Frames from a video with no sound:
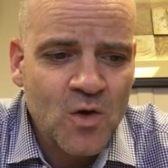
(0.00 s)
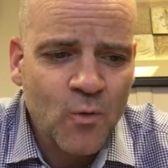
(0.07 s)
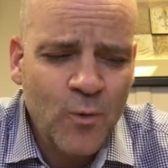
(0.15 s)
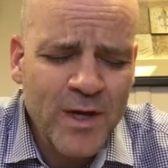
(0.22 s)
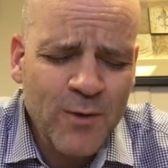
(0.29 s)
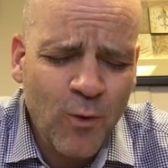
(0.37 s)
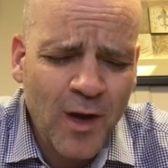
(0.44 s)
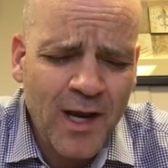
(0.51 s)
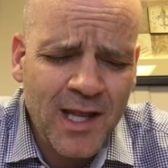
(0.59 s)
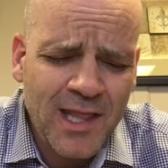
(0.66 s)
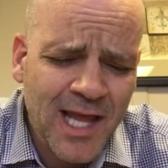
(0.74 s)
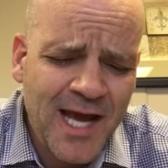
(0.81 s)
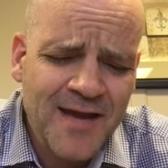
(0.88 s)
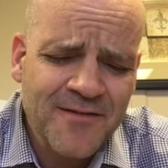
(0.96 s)
We want a
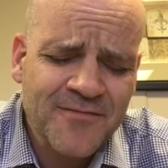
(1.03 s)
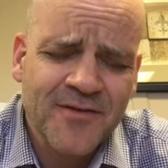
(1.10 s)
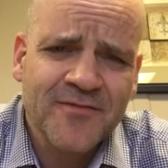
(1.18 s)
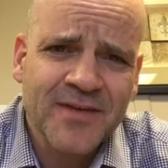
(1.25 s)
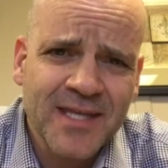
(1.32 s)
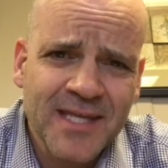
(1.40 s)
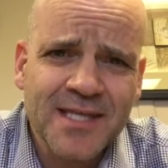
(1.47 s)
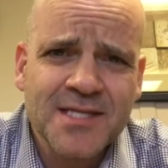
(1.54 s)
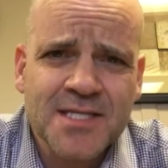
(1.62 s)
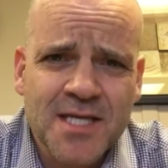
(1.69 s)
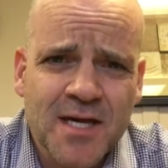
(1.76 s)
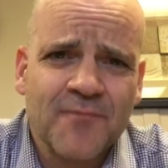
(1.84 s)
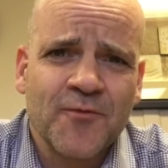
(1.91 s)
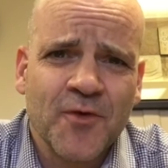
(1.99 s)
life of ease,
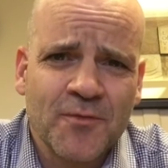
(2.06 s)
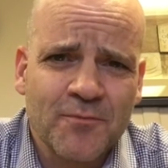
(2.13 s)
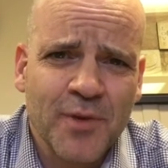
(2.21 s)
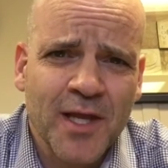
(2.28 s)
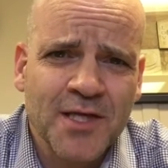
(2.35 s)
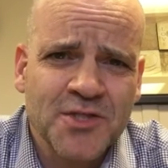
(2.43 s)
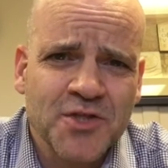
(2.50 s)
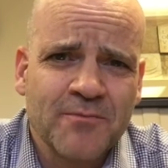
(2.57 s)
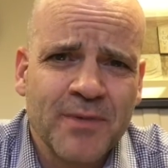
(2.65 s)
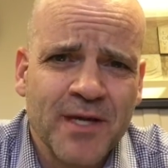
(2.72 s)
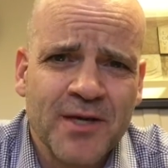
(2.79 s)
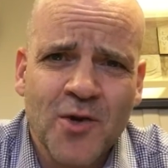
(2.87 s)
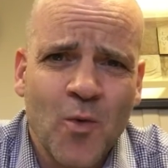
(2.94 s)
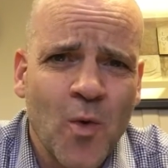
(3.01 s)
comfort, and pleasure, but
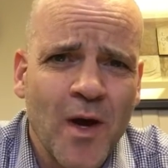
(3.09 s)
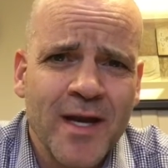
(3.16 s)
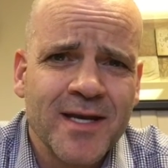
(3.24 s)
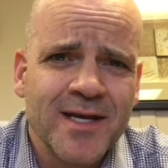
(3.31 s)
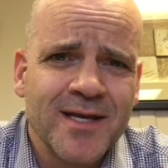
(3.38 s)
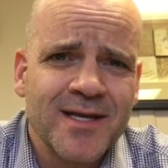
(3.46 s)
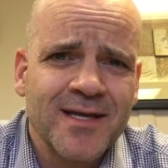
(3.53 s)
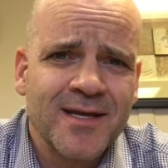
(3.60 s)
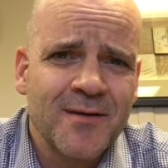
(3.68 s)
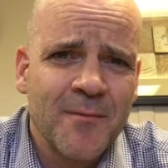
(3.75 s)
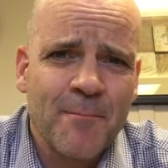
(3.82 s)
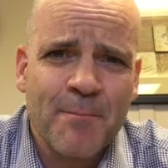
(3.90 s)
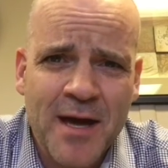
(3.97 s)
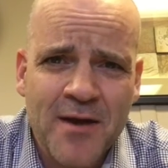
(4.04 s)
you know what?
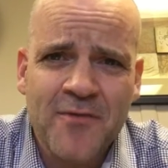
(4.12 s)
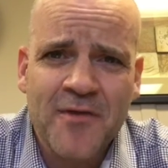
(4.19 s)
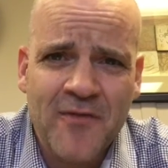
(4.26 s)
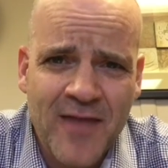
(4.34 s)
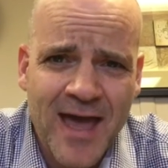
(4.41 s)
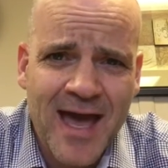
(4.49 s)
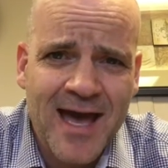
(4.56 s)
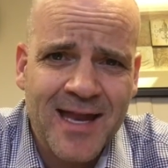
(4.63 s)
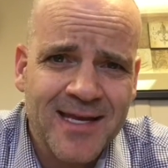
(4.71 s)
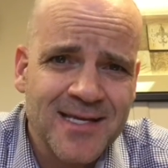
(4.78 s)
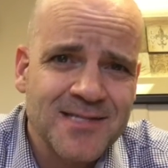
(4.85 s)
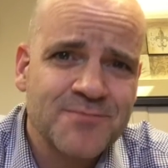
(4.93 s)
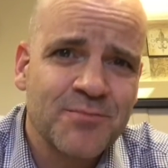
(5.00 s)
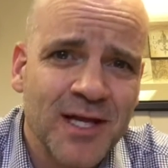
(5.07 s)
better than that
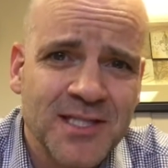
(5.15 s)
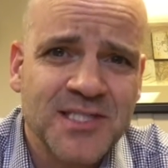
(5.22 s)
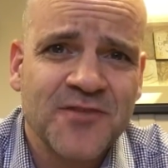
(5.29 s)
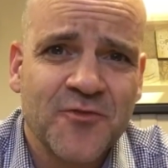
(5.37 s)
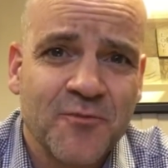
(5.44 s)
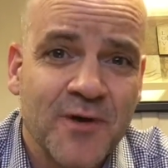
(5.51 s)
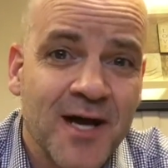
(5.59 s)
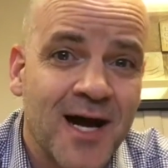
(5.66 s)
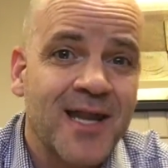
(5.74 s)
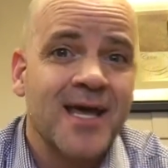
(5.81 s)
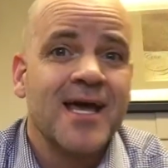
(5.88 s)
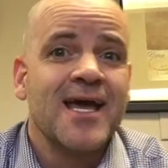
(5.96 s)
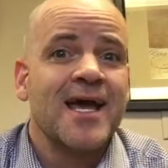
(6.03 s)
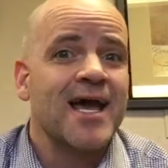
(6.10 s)
is blessing from God.
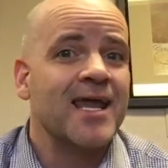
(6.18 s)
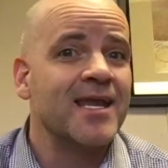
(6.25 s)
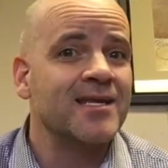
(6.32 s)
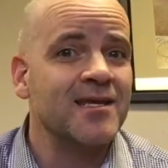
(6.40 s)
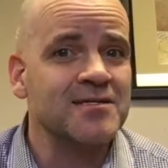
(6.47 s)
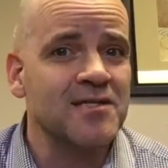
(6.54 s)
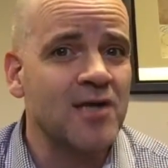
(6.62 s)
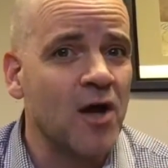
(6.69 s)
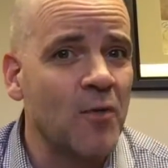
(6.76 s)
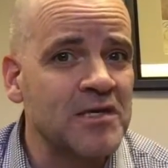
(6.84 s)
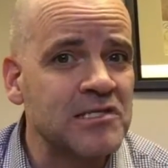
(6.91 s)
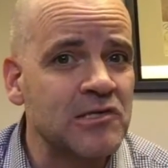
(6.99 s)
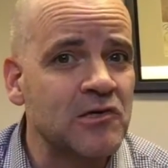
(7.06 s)
And it doesn't always